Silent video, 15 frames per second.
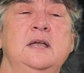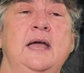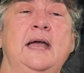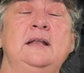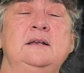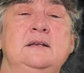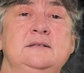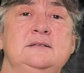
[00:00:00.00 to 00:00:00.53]

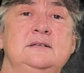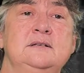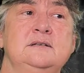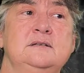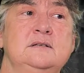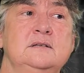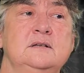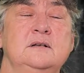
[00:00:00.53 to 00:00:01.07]
and
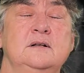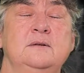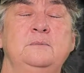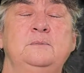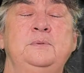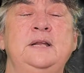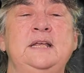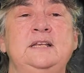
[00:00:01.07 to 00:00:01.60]
listeners,
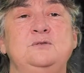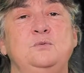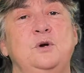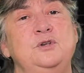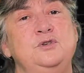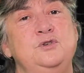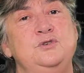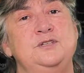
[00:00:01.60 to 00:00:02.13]
please
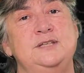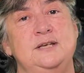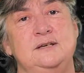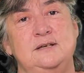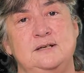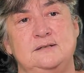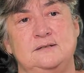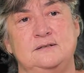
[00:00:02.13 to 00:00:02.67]
won't you
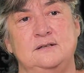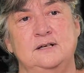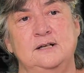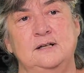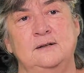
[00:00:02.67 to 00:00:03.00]
send us